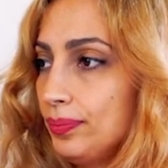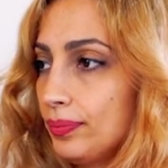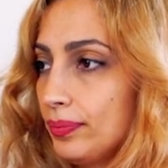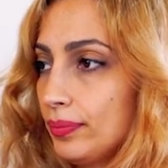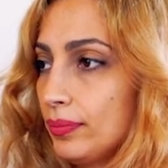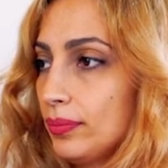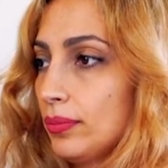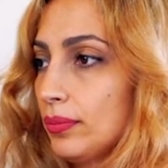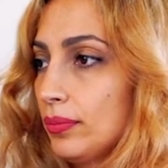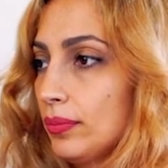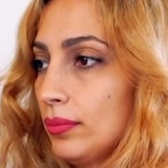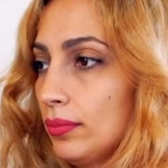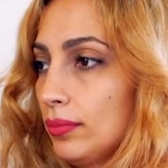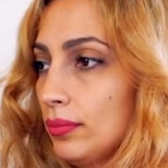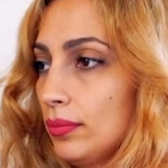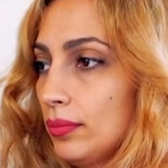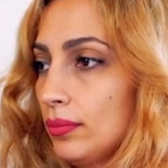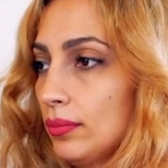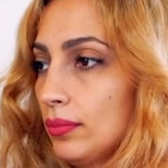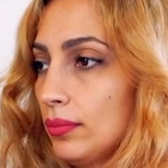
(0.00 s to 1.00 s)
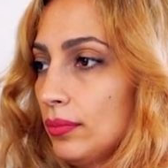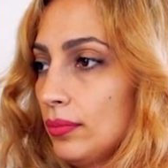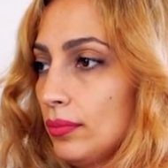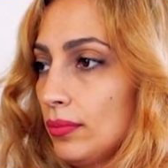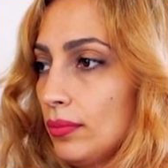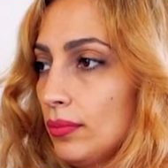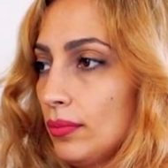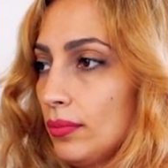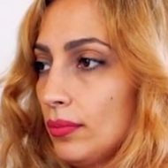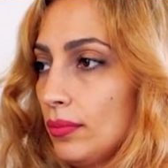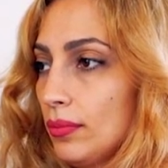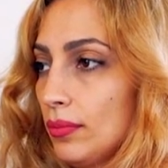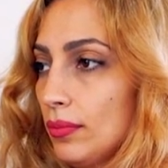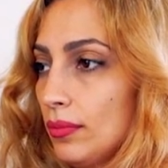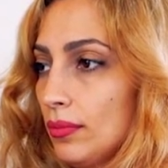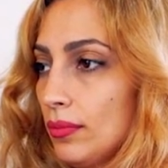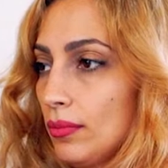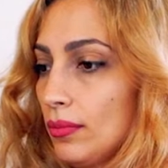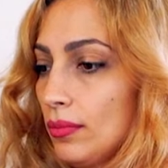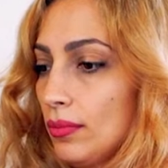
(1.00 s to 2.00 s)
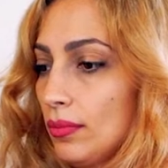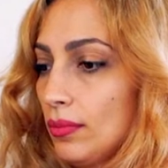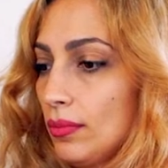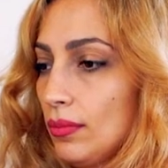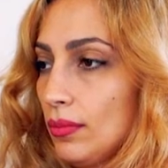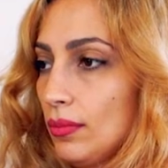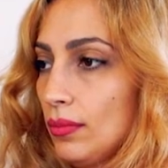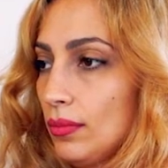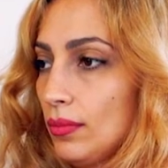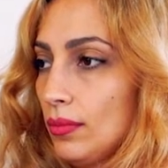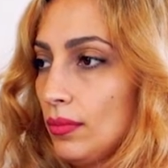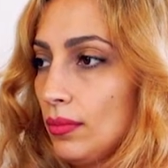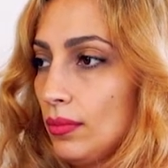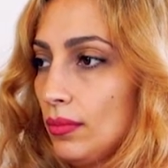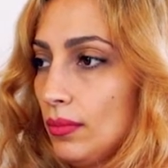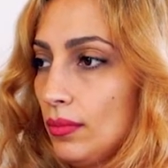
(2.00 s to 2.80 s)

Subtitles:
[no speech]